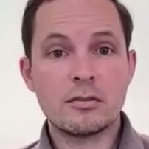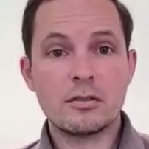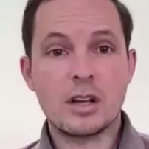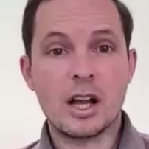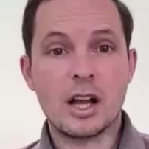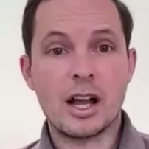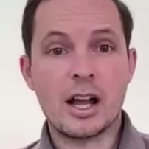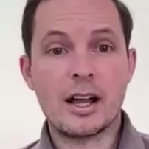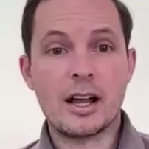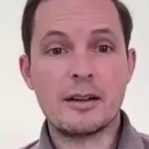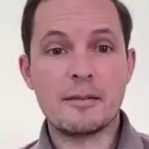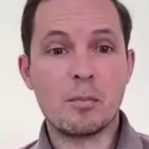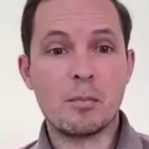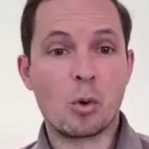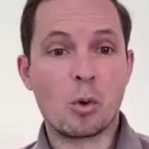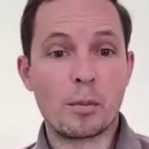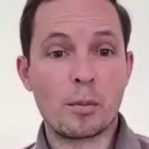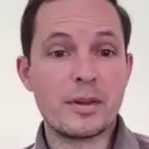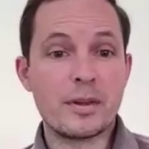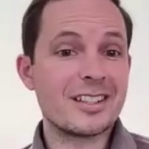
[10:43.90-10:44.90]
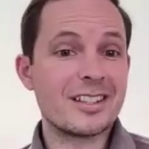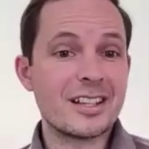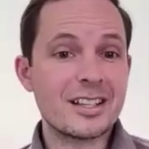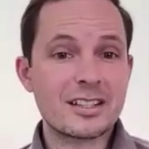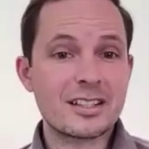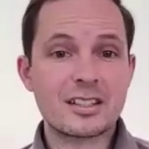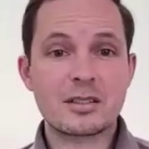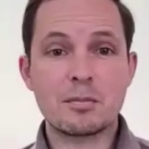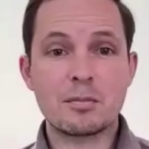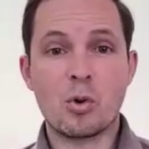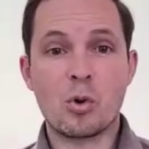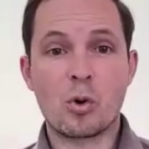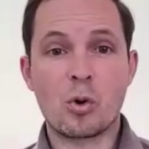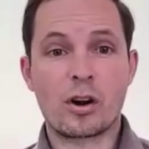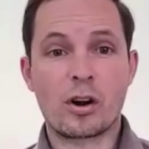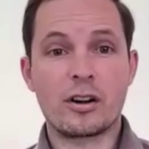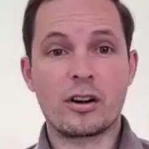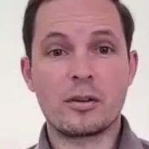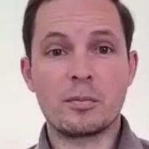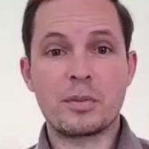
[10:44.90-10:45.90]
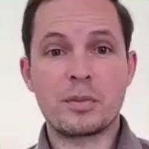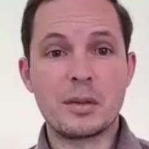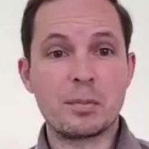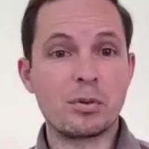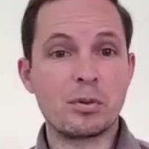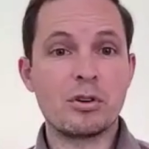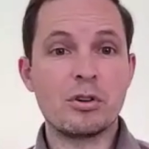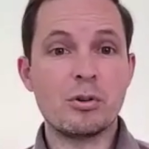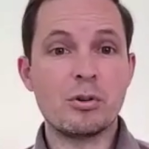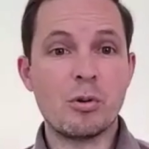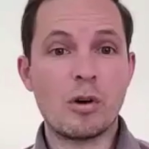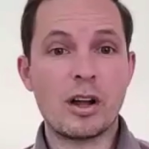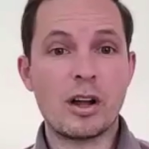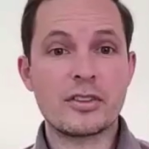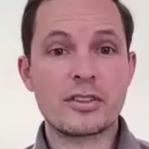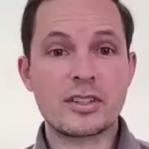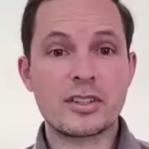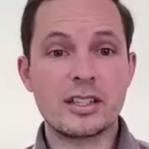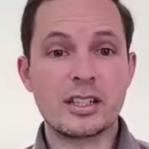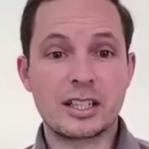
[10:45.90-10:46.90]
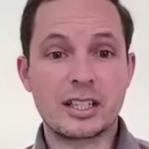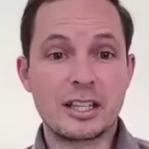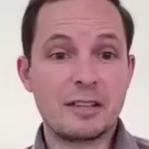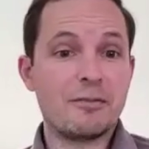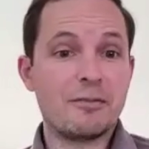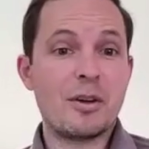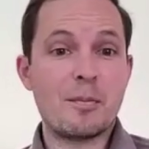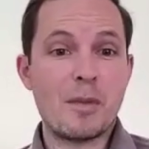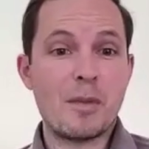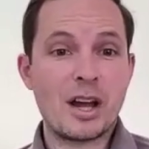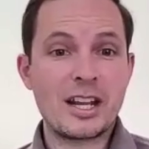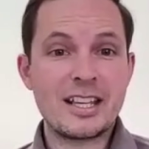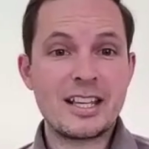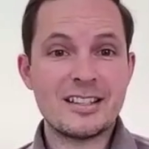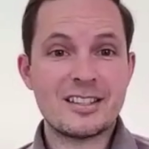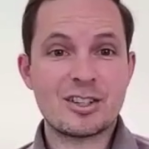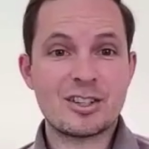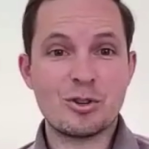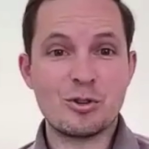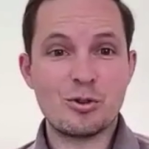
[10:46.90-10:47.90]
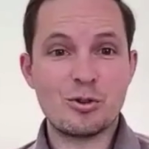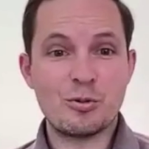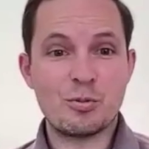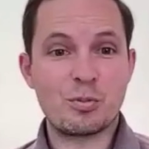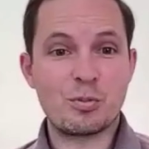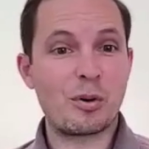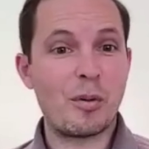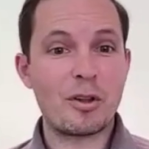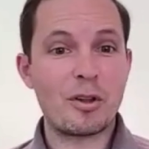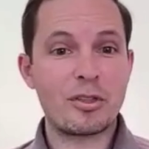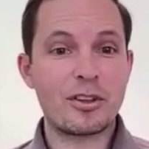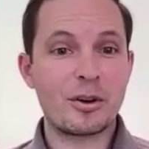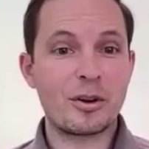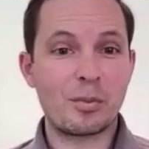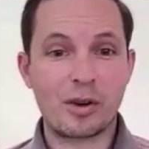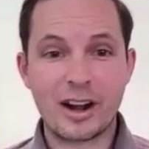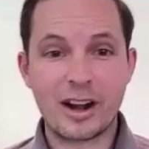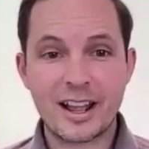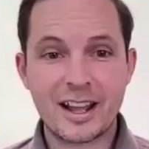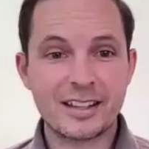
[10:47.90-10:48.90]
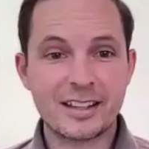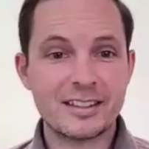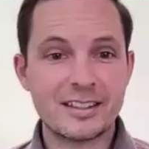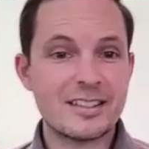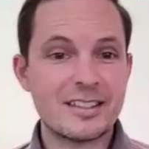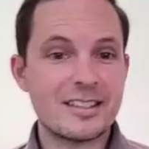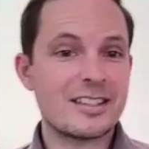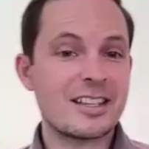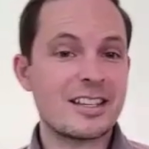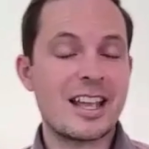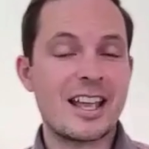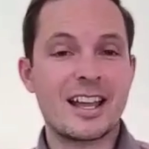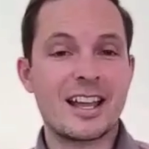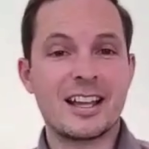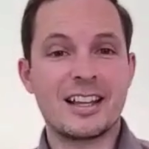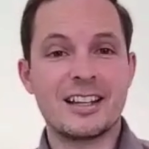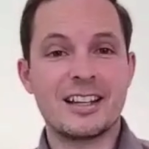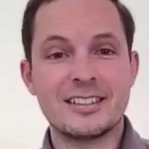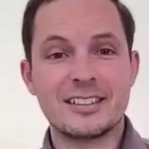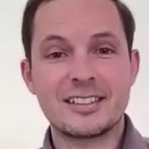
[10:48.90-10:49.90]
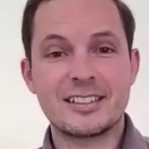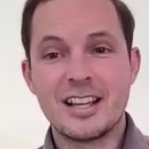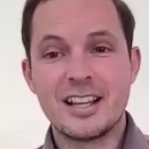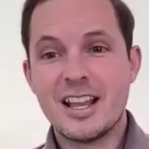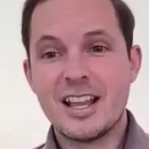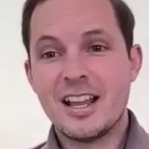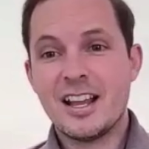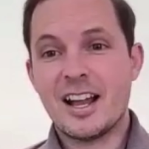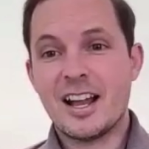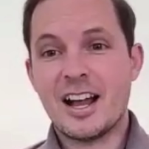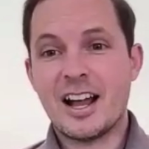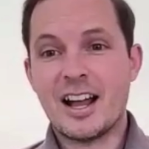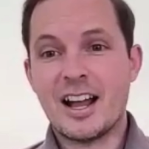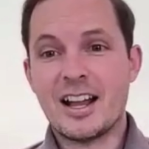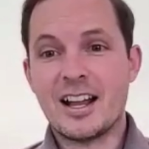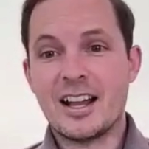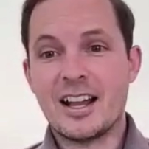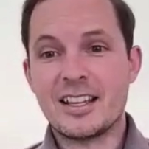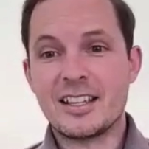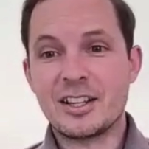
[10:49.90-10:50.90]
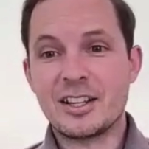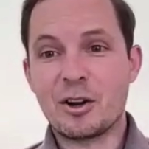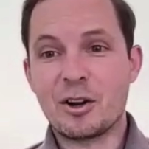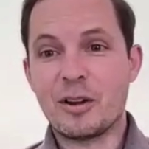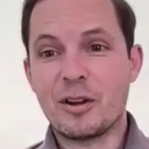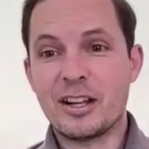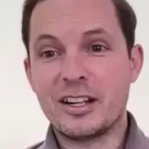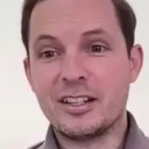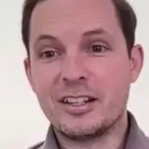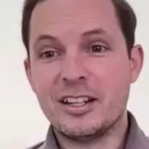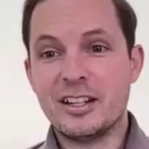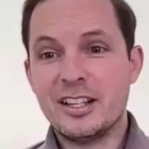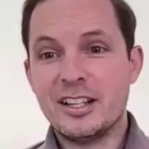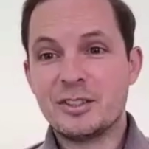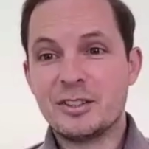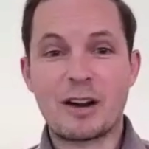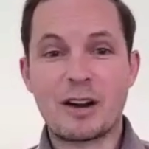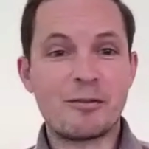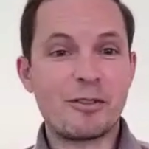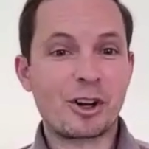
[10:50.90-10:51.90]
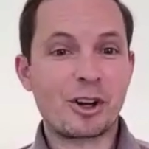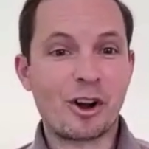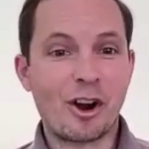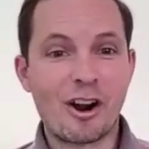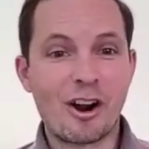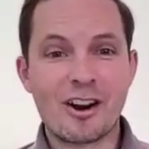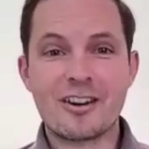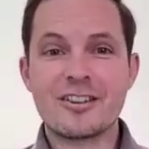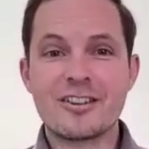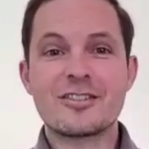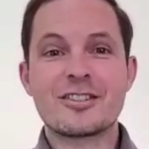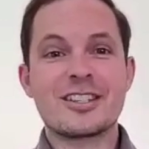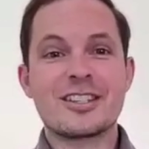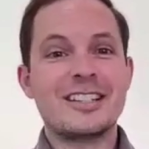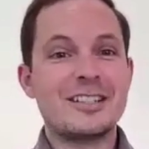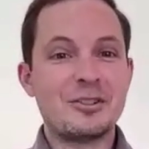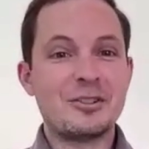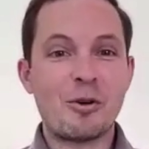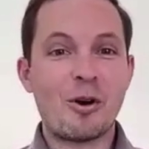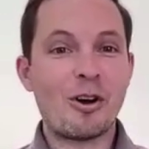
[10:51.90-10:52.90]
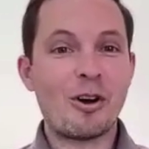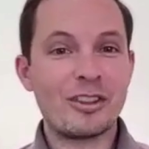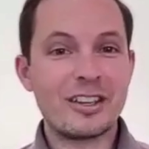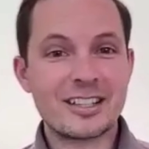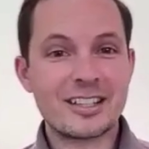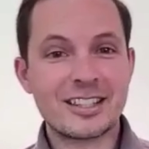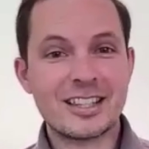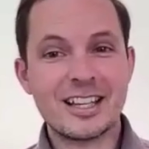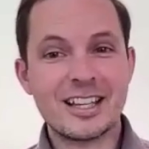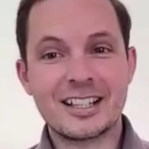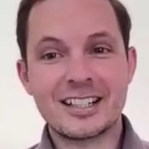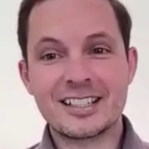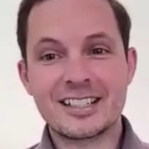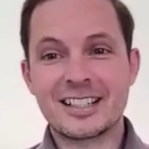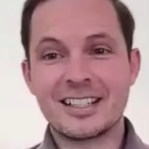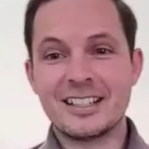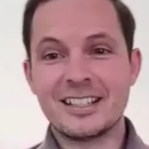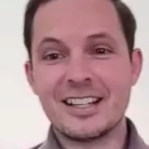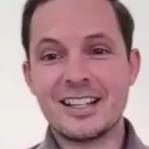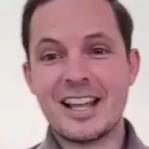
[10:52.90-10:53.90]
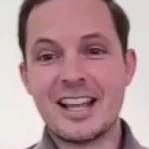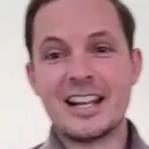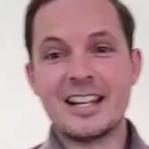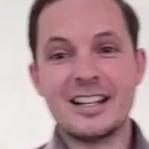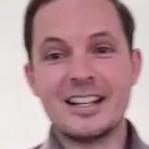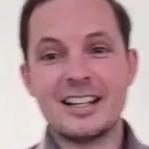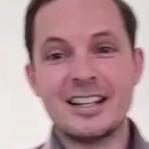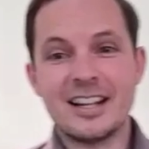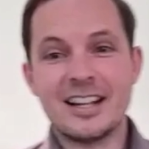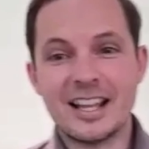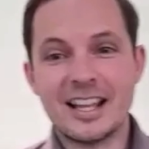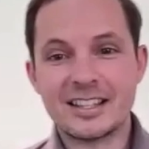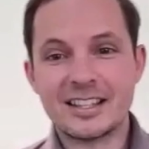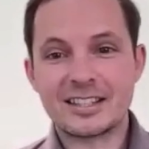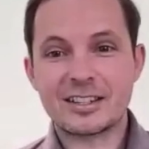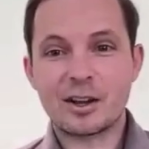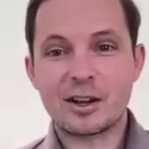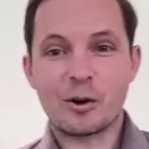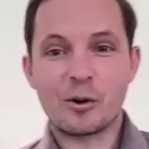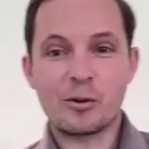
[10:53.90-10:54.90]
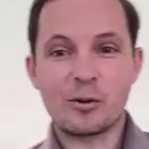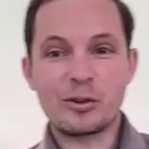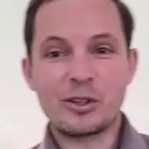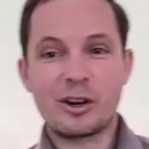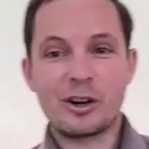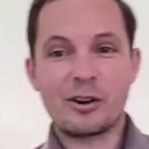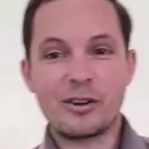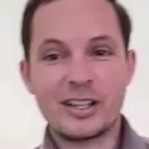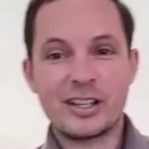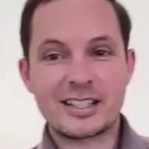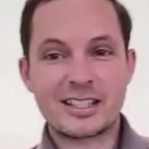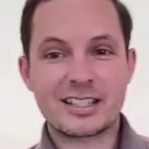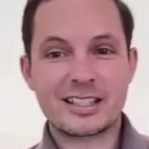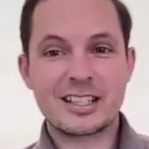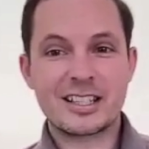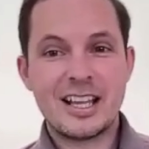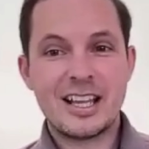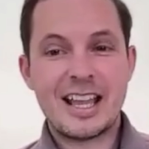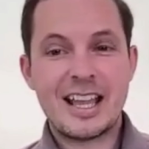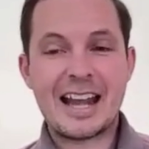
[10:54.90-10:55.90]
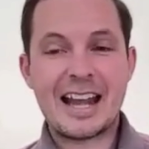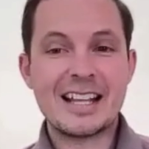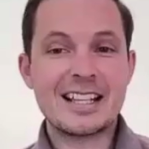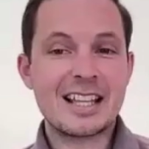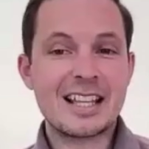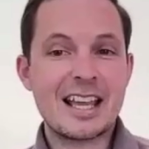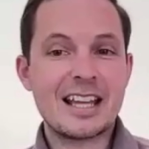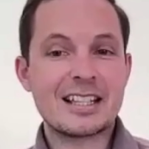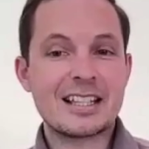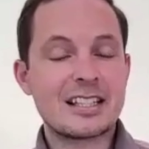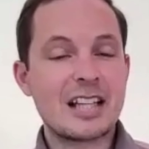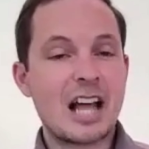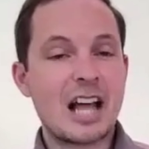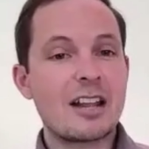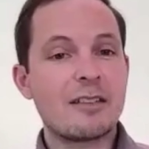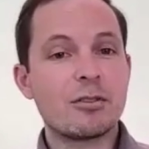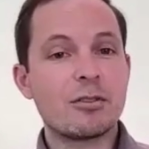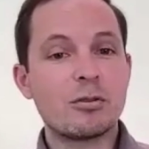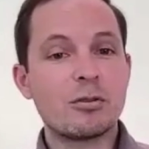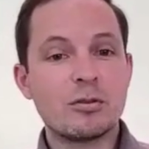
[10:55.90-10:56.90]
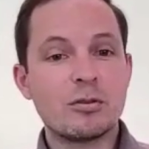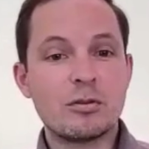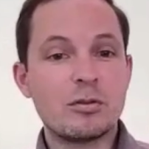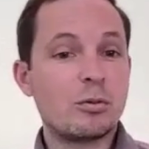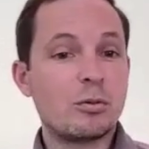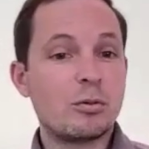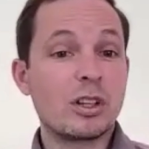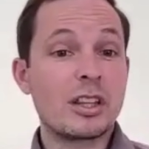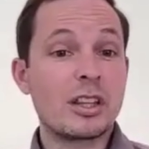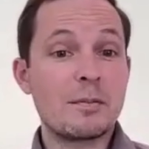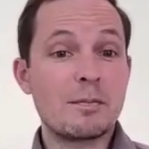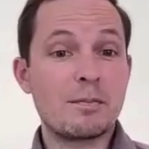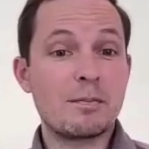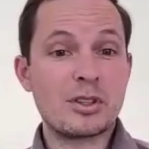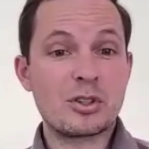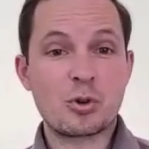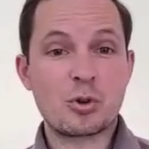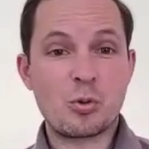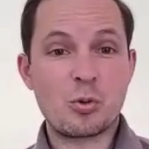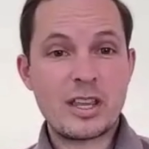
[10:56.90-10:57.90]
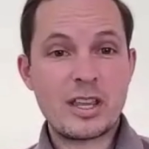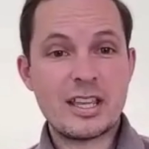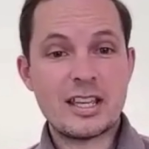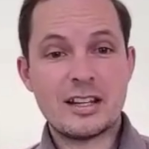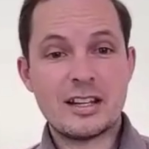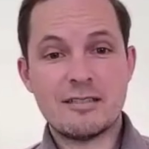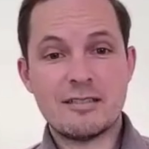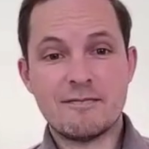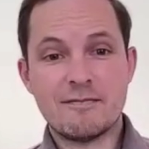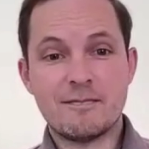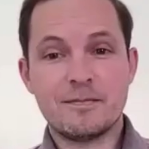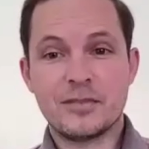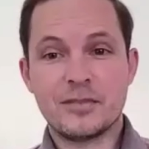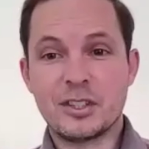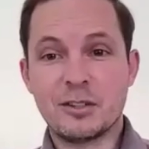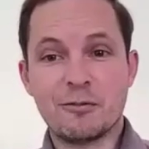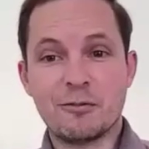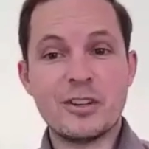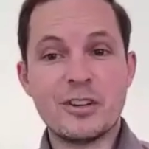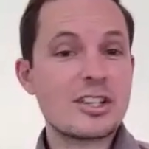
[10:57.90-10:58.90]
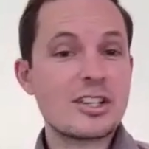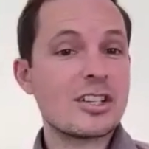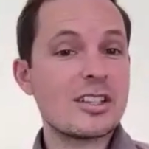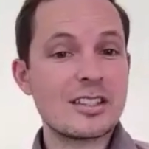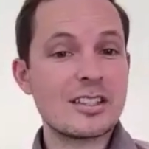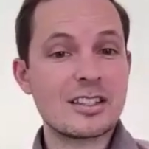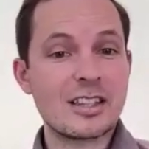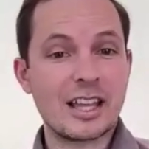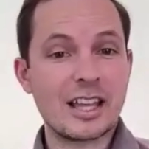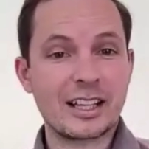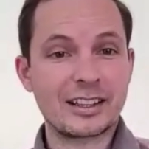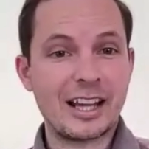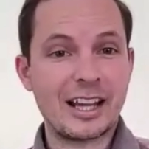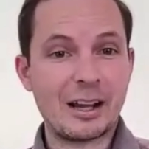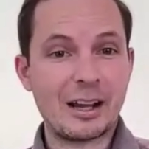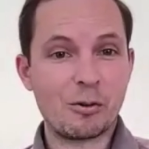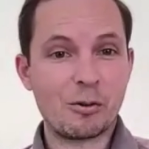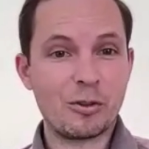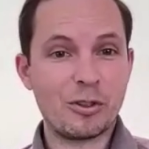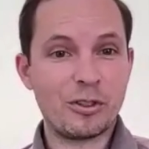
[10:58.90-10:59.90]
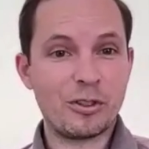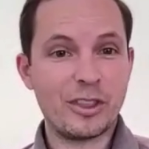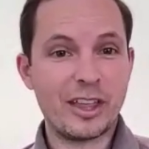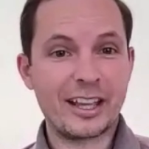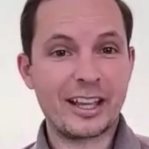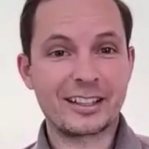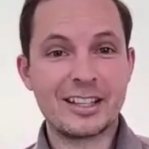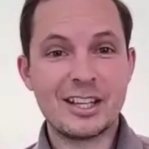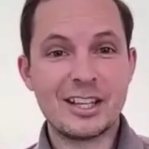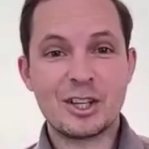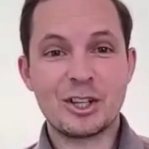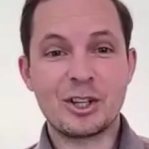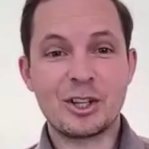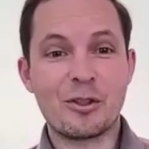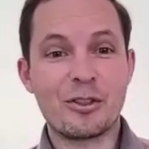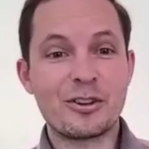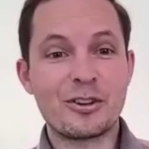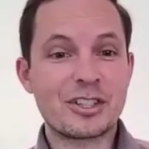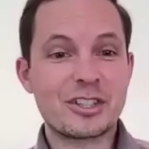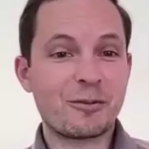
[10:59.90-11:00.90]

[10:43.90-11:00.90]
uh, more business, more people who want to give them money to promote their brands and uh, you know and drive their cars and do all these things and and and so you know it's and it, it's not even really between divisions like that like you know there's